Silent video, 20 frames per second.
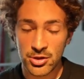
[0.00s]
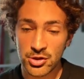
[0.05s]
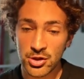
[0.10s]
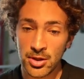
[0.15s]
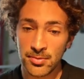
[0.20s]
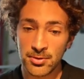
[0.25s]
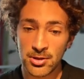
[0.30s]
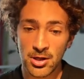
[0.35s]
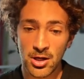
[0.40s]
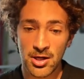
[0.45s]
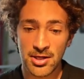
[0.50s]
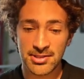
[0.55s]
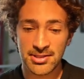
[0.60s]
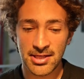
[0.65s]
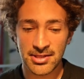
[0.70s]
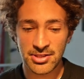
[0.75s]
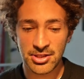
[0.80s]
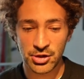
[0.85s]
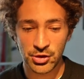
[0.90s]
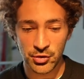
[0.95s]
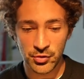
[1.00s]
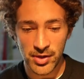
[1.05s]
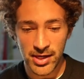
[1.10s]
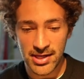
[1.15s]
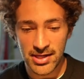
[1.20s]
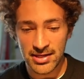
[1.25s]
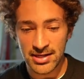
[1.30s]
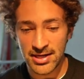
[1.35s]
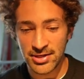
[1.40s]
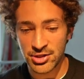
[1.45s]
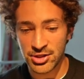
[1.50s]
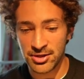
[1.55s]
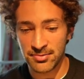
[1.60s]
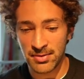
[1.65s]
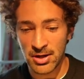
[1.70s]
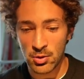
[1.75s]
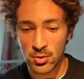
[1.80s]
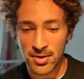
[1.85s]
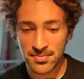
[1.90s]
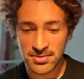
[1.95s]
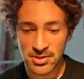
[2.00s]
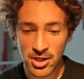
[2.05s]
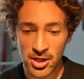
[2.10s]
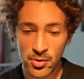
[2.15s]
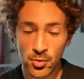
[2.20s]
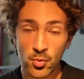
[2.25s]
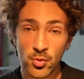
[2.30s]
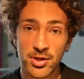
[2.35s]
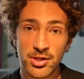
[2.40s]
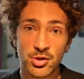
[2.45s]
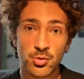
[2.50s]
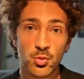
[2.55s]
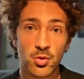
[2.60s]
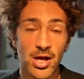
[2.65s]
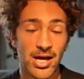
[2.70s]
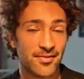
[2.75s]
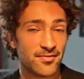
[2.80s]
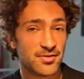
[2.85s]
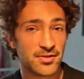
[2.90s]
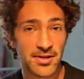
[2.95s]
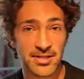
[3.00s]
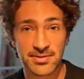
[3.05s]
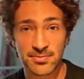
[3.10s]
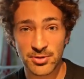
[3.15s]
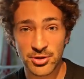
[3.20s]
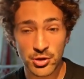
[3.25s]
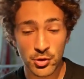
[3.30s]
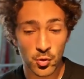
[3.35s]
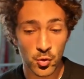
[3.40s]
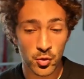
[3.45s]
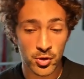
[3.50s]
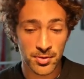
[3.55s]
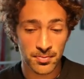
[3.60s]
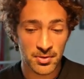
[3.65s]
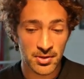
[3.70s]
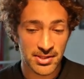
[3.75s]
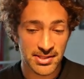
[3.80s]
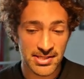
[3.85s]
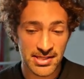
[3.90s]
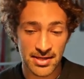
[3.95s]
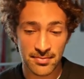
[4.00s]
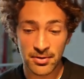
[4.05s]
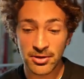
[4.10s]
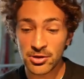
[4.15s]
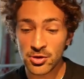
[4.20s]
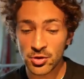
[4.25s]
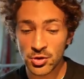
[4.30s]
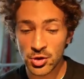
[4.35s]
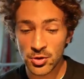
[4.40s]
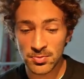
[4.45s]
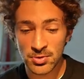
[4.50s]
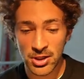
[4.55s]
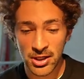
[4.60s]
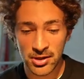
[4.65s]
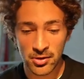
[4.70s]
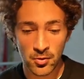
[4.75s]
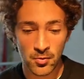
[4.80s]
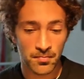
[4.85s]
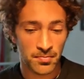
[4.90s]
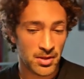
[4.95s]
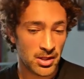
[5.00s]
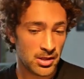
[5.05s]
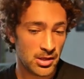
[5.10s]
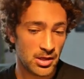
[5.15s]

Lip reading: So I'm going to ask it to create an HTML website, which will advertise my school community and my YouTube channel.